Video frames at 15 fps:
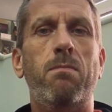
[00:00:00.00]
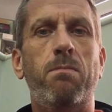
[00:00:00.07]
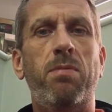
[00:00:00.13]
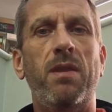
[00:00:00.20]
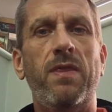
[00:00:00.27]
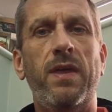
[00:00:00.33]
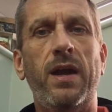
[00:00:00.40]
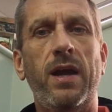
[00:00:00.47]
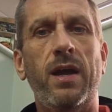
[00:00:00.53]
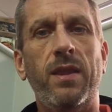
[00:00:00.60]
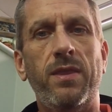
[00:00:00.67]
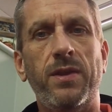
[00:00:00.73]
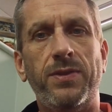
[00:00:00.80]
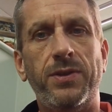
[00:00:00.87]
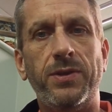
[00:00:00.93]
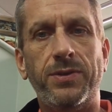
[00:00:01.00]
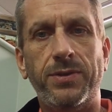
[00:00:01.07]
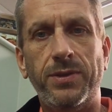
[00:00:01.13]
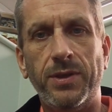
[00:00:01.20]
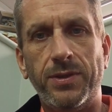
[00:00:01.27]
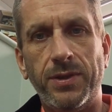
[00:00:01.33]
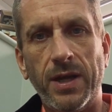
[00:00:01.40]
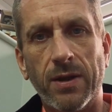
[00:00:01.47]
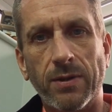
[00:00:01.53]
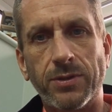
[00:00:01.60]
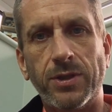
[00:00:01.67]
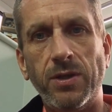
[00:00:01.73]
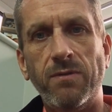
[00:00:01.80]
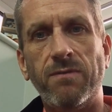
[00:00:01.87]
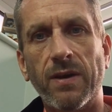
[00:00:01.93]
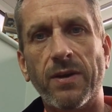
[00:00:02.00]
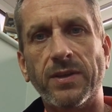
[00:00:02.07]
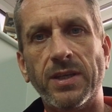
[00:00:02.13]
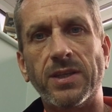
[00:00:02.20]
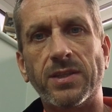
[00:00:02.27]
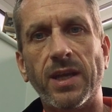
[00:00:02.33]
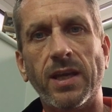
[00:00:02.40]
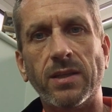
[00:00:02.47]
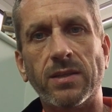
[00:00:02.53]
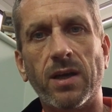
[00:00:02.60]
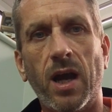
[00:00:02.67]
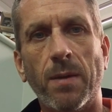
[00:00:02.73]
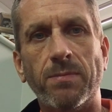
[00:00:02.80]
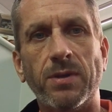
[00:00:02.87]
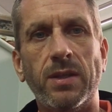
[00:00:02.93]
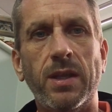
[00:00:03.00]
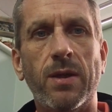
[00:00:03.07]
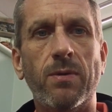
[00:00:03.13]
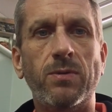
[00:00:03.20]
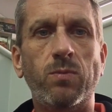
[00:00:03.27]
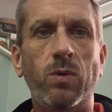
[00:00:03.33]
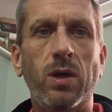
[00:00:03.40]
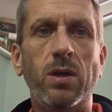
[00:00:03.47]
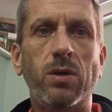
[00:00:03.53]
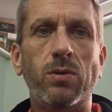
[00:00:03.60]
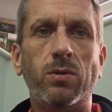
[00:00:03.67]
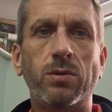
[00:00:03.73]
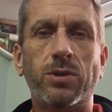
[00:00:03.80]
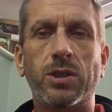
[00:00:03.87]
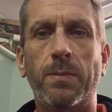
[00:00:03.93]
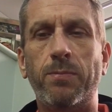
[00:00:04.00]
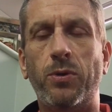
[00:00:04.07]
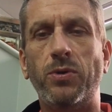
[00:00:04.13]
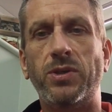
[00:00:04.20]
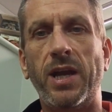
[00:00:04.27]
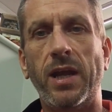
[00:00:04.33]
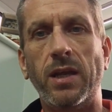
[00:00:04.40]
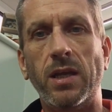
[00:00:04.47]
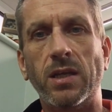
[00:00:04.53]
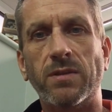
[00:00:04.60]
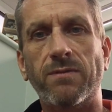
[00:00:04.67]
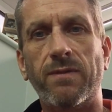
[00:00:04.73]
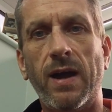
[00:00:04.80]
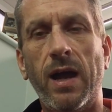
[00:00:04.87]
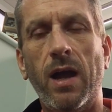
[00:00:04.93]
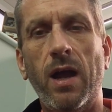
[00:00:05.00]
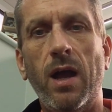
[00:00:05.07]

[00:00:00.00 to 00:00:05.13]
but there are two very distinct types, and there is one called subcutaneous fat.